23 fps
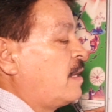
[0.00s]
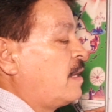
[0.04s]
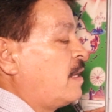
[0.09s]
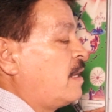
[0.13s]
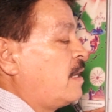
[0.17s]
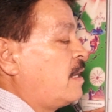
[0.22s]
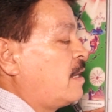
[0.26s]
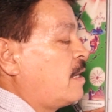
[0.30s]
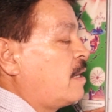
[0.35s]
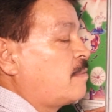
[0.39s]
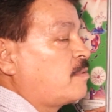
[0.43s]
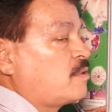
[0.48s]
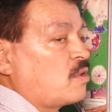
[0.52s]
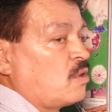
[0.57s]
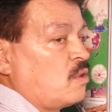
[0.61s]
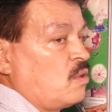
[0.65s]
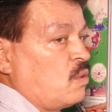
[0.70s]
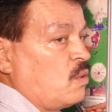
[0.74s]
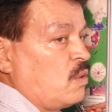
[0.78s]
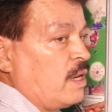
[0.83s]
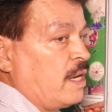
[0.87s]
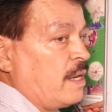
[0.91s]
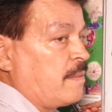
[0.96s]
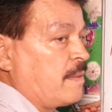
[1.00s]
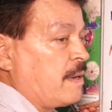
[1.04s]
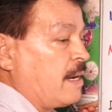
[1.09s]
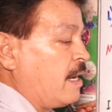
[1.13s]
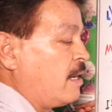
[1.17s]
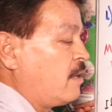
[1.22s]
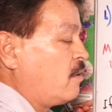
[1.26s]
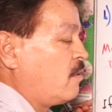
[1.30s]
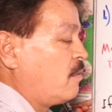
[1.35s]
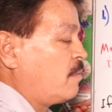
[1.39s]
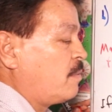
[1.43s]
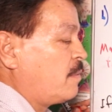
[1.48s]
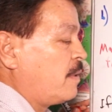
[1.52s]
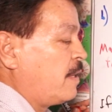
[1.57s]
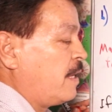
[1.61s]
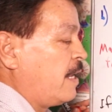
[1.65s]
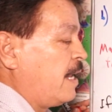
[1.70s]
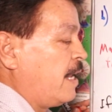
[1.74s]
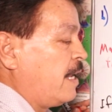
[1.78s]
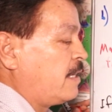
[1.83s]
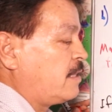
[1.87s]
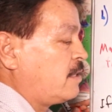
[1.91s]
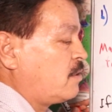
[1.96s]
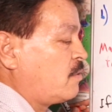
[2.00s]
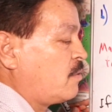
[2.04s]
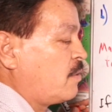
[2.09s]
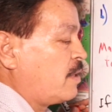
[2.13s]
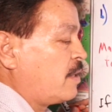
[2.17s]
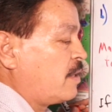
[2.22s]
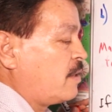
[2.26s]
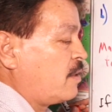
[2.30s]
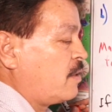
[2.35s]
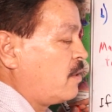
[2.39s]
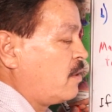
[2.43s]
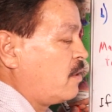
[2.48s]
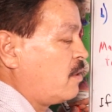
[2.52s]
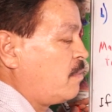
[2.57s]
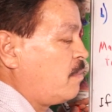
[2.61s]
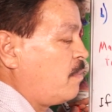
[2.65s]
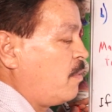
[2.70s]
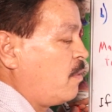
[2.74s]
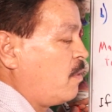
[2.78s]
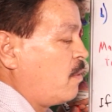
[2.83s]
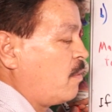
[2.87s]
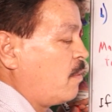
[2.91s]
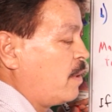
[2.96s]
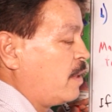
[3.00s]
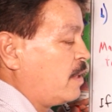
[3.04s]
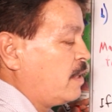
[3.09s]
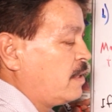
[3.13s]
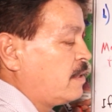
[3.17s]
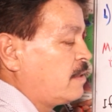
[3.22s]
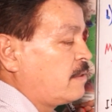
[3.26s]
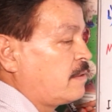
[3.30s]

A absolutely value of x to the third power